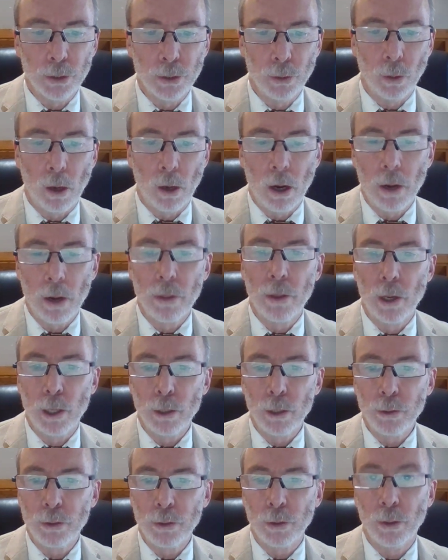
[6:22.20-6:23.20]
to all
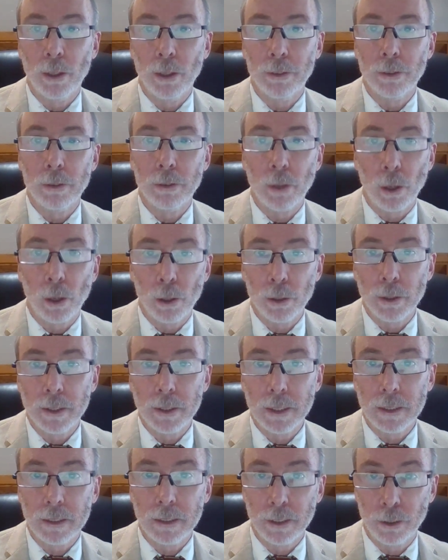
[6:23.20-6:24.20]
those who have
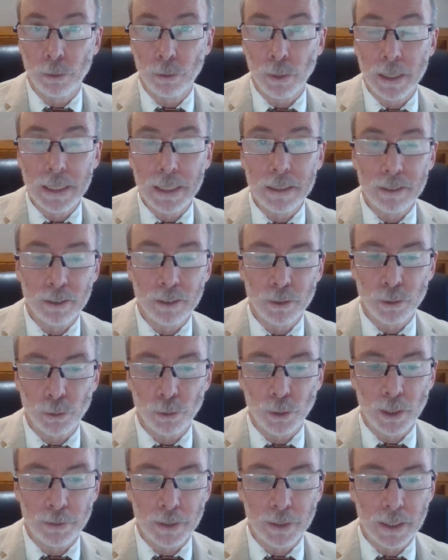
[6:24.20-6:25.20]
earned degrees and
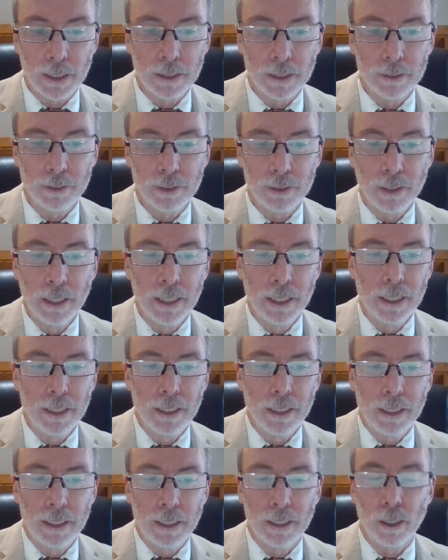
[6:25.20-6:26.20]
certificates
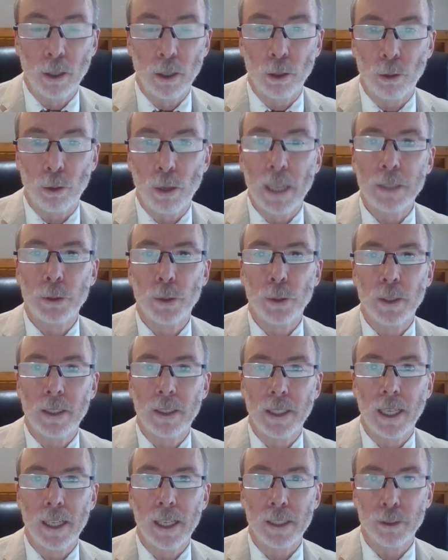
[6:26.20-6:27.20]
in our graduate
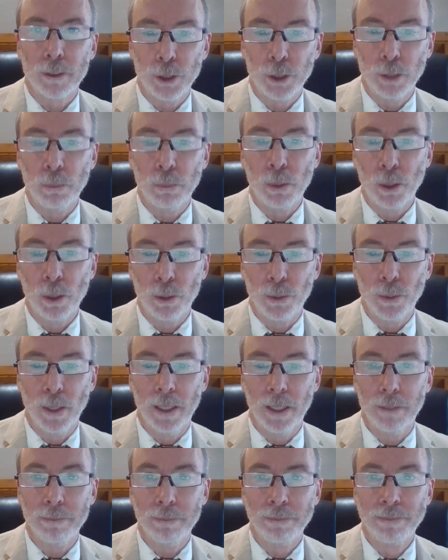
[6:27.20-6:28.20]
theology
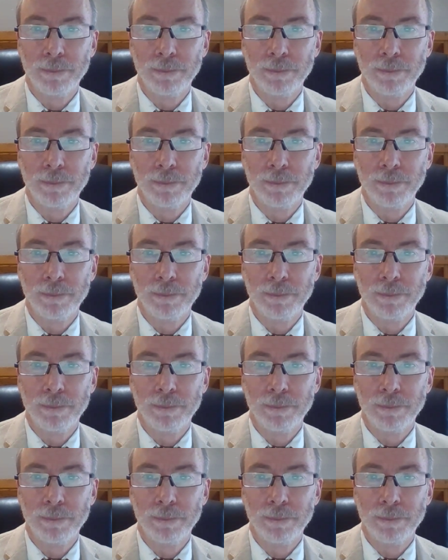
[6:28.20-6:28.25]
program.